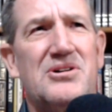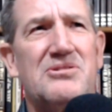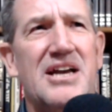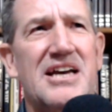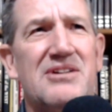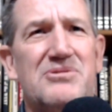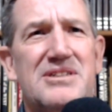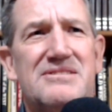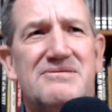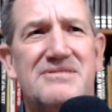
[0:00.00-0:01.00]
okay,
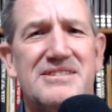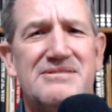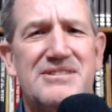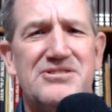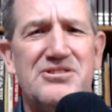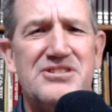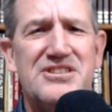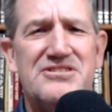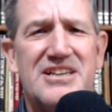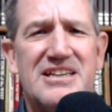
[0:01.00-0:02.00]
well, there's no
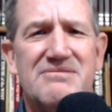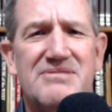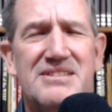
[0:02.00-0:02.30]
such thing.